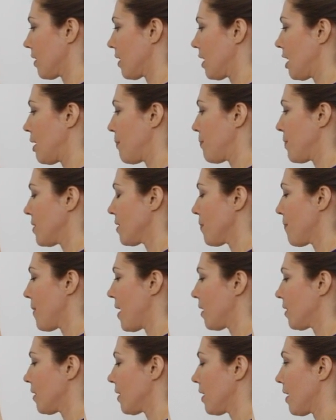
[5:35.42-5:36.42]
Keeping the
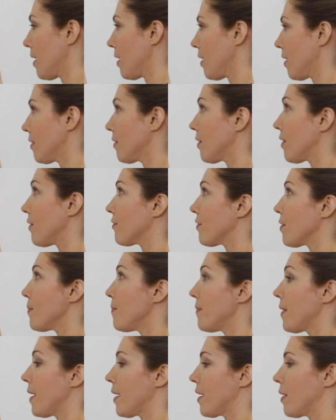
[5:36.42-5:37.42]
belly in. Then
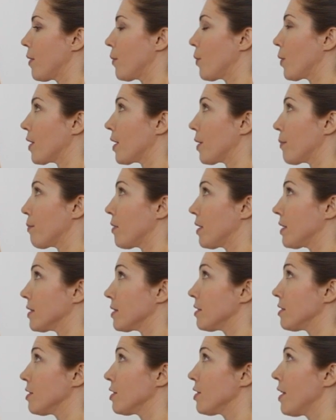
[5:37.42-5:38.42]
from there, we're going to
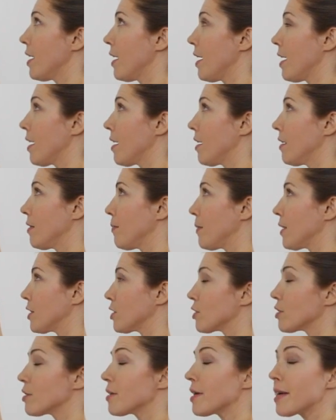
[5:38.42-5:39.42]
press into the hand. Make
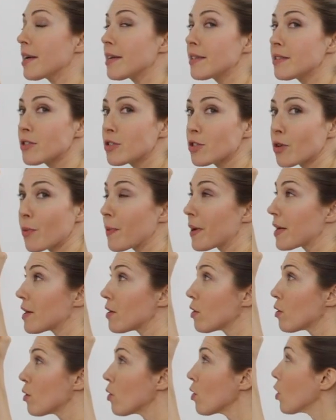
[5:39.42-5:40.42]
sure your hands don't make
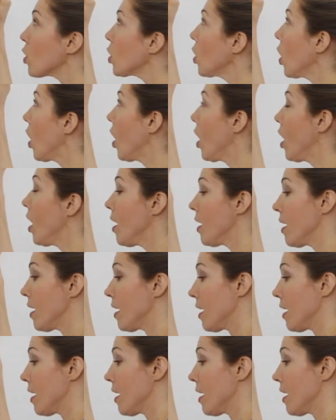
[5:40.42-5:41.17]
a little claw.